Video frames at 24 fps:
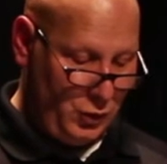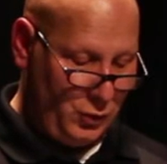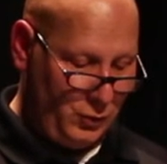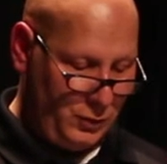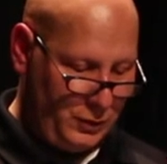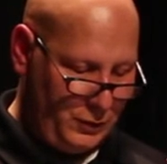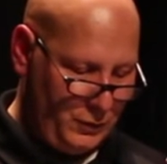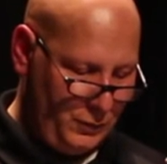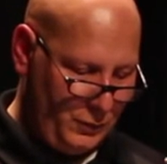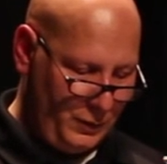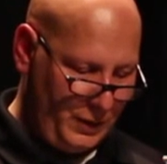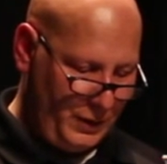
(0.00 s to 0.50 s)
or
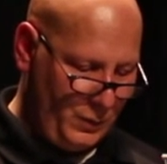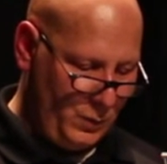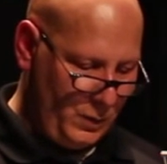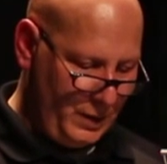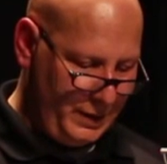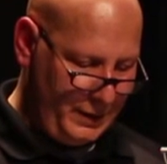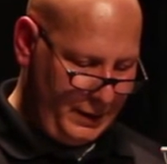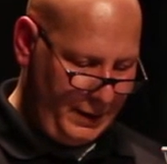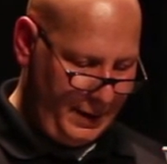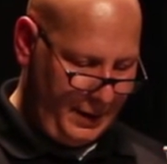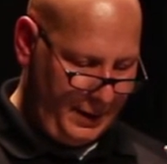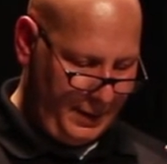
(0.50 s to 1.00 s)
during
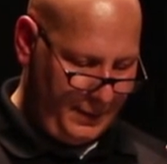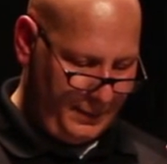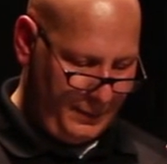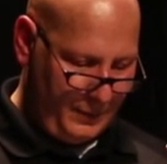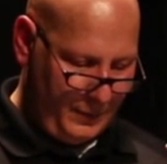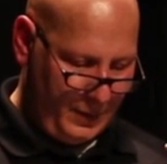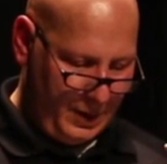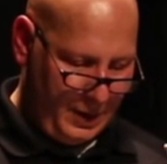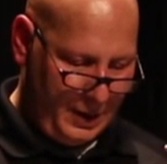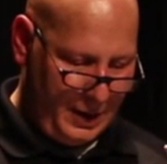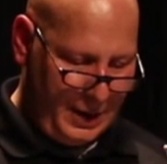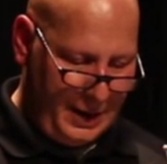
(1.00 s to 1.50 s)
one game.
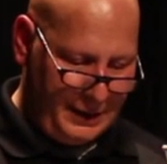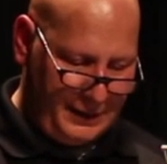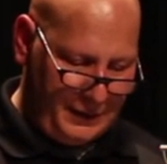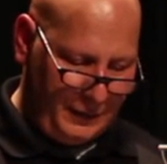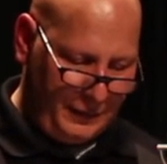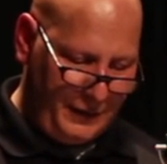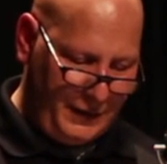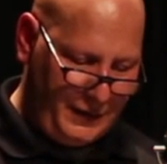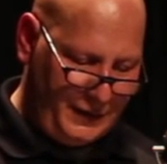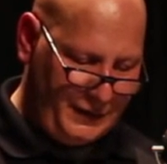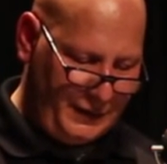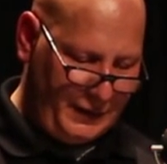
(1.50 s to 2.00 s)
Each
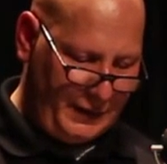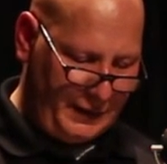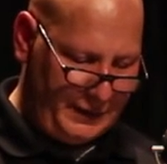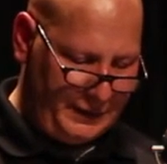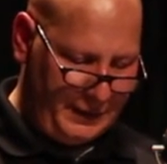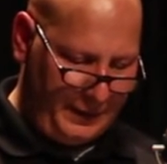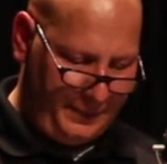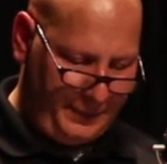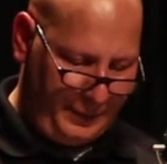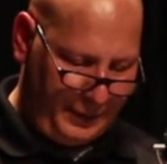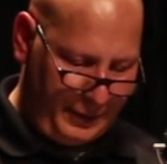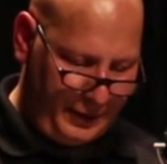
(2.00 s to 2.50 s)
of these
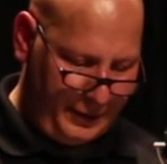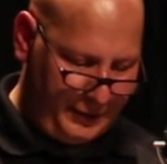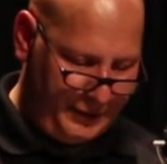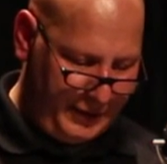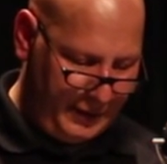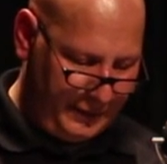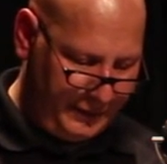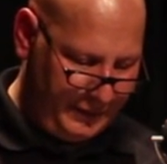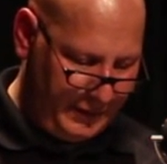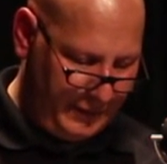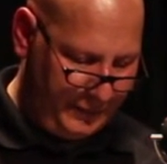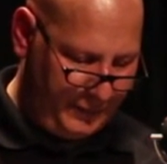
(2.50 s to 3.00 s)
60 players
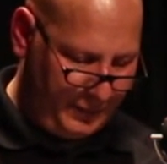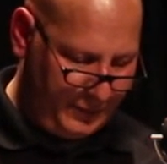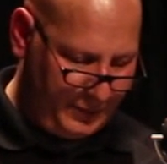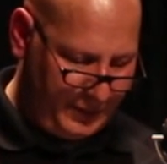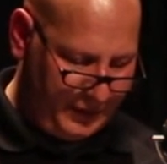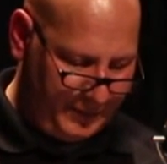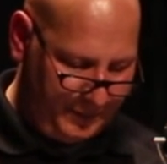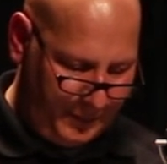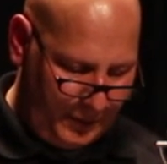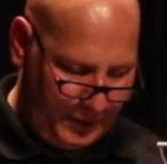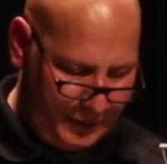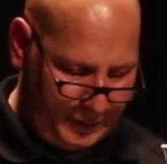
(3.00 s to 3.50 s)
have different
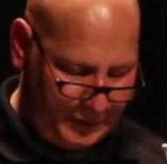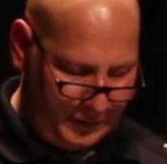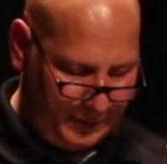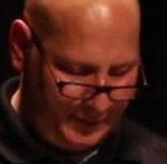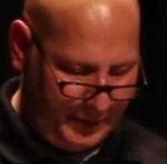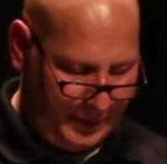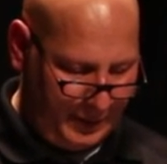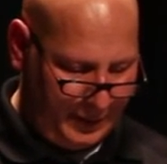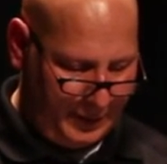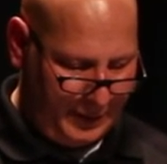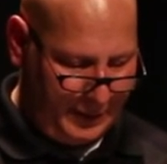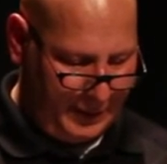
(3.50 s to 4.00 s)

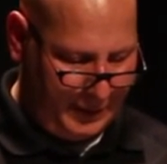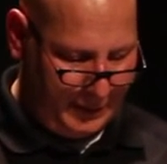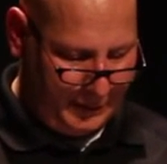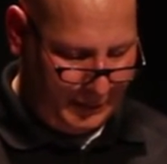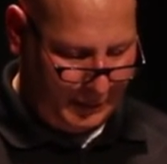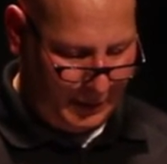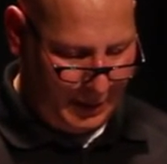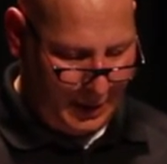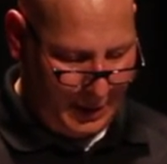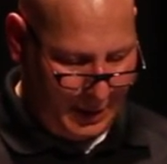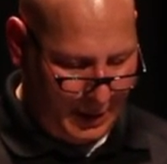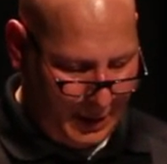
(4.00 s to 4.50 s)
responsibilities,
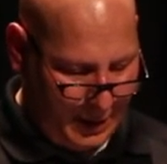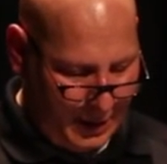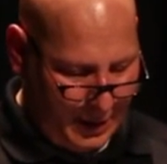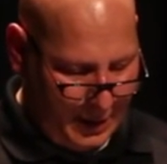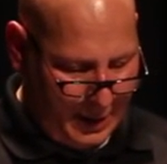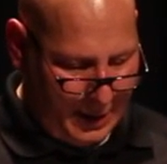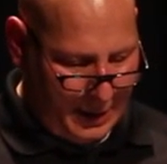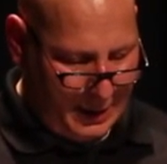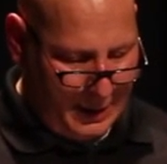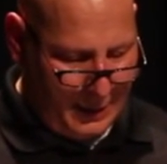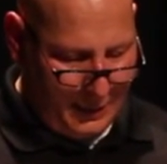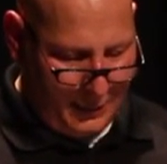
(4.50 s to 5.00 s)

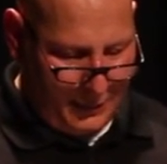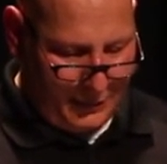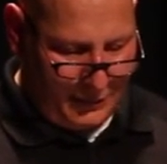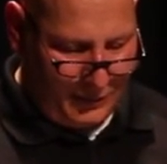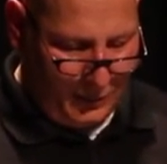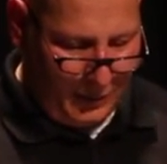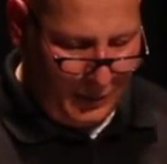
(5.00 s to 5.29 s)
and here is